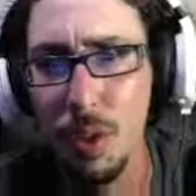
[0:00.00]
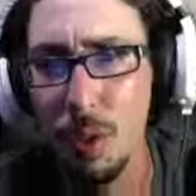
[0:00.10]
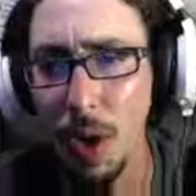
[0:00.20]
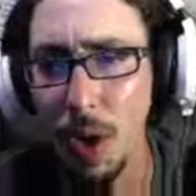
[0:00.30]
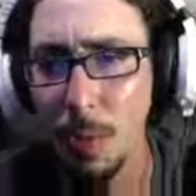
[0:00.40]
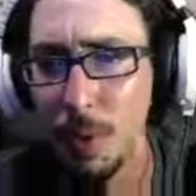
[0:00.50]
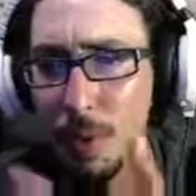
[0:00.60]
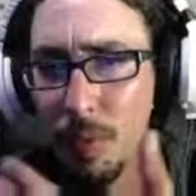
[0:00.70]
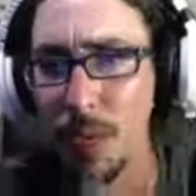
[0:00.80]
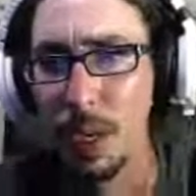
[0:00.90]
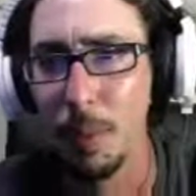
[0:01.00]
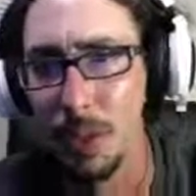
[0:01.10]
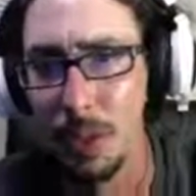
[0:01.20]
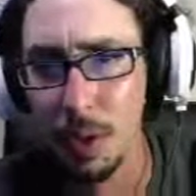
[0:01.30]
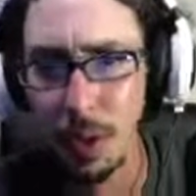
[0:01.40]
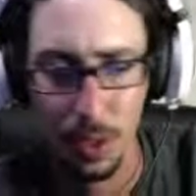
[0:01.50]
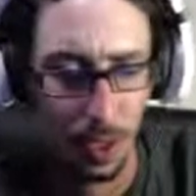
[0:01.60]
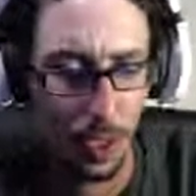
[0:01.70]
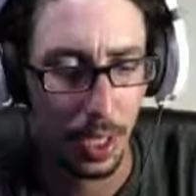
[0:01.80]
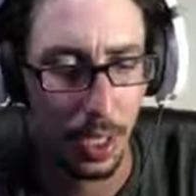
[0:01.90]
I would recommend go
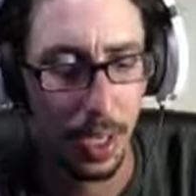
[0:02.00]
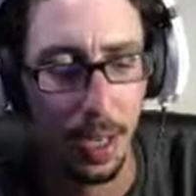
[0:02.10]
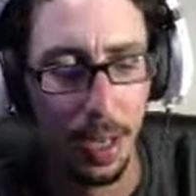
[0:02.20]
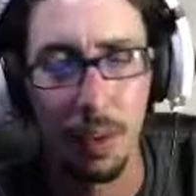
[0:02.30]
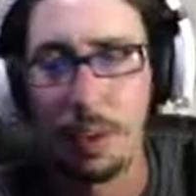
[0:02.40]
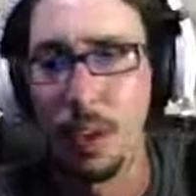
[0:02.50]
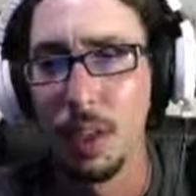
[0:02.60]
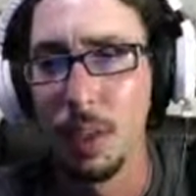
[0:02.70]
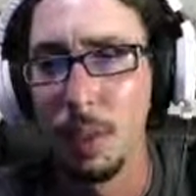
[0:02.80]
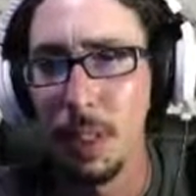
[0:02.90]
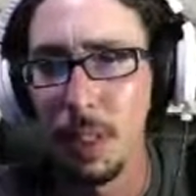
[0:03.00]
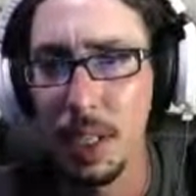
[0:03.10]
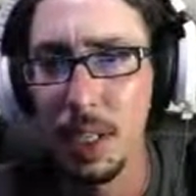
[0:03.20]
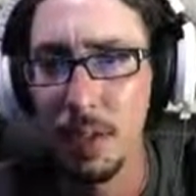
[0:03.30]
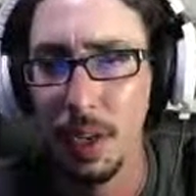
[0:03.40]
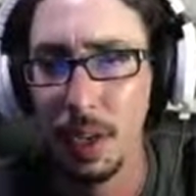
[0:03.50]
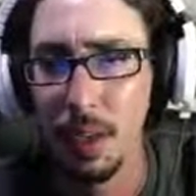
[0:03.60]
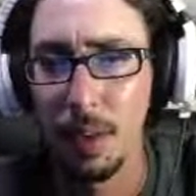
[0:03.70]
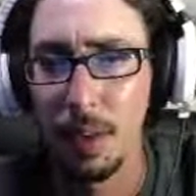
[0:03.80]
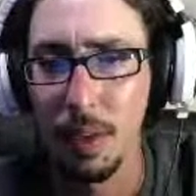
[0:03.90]
checking it out. Let me see if I can
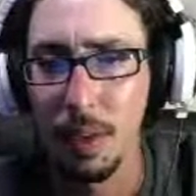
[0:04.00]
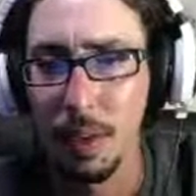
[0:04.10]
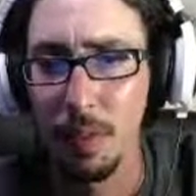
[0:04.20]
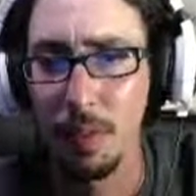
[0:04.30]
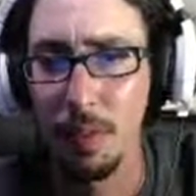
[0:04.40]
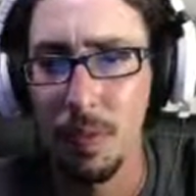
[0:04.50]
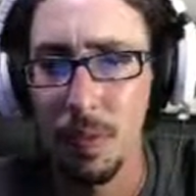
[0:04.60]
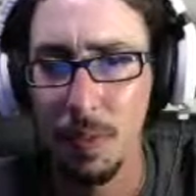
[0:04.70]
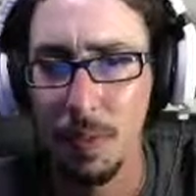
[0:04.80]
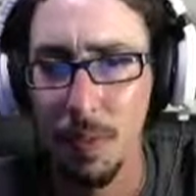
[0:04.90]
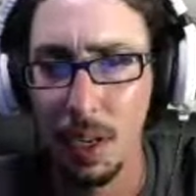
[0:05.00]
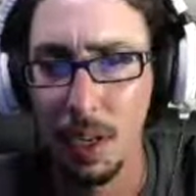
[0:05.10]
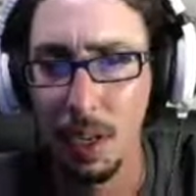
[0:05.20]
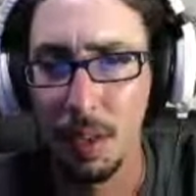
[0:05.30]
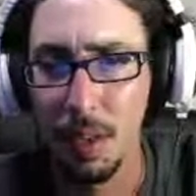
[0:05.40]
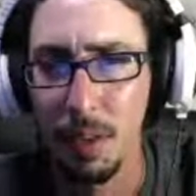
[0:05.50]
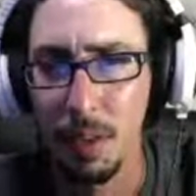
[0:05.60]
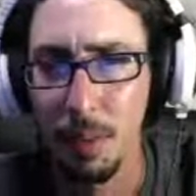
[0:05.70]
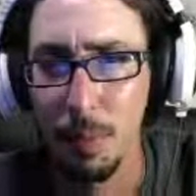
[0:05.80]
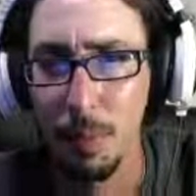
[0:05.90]
find
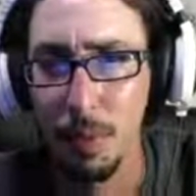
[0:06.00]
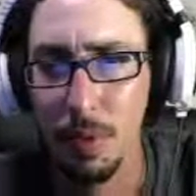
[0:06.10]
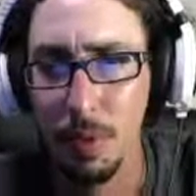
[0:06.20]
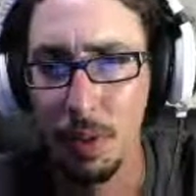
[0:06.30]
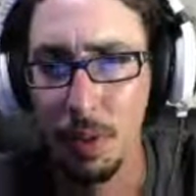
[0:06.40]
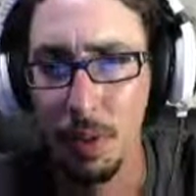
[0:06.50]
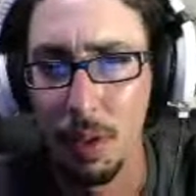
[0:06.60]
Brawl.